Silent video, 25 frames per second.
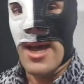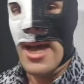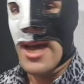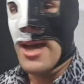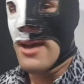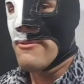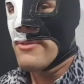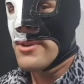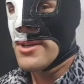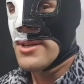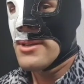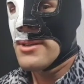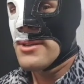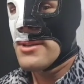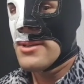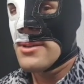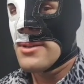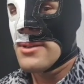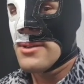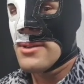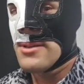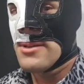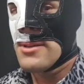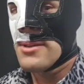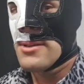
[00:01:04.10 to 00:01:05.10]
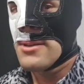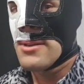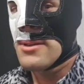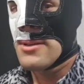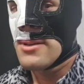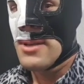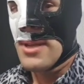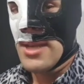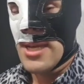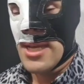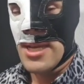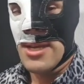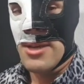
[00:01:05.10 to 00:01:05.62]
have it,
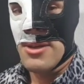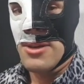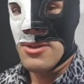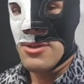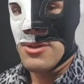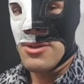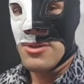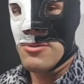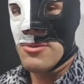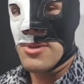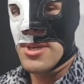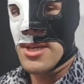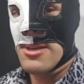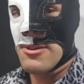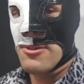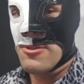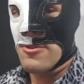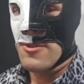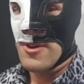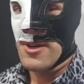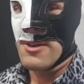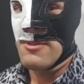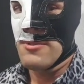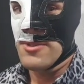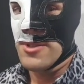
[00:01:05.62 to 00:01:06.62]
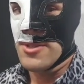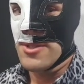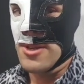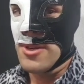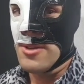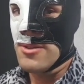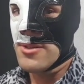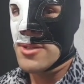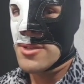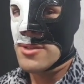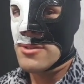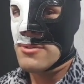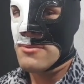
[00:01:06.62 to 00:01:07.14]
you will get great
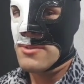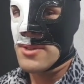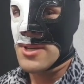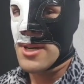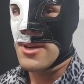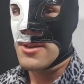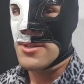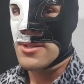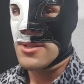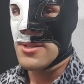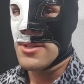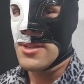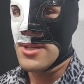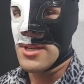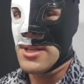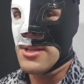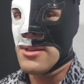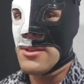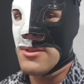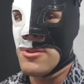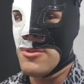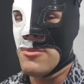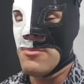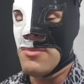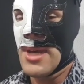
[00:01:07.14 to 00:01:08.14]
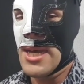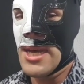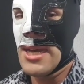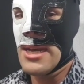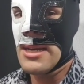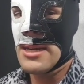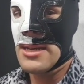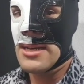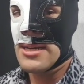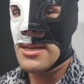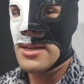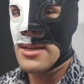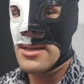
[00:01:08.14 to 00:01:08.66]
results regards to the gear you
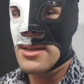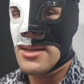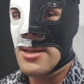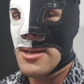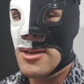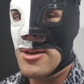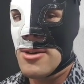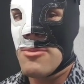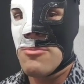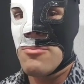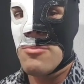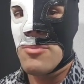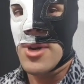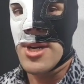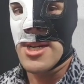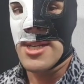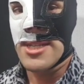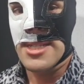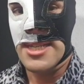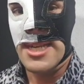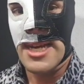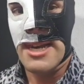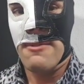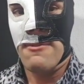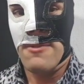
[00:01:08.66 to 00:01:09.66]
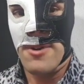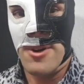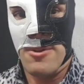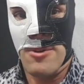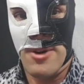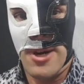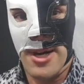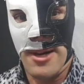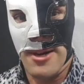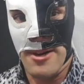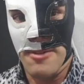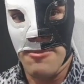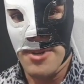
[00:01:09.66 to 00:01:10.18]
make, but it's not
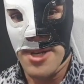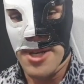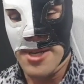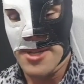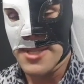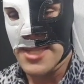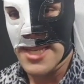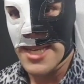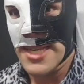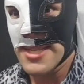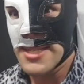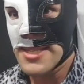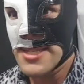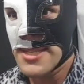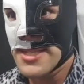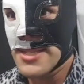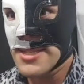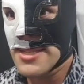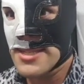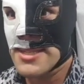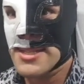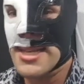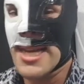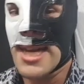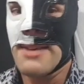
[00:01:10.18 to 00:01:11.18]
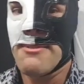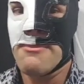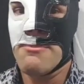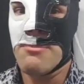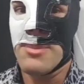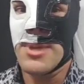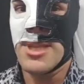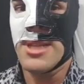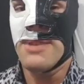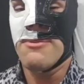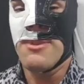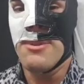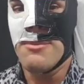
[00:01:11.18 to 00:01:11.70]
required because that is kind of a
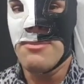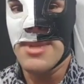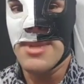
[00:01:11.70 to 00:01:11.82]
bit of a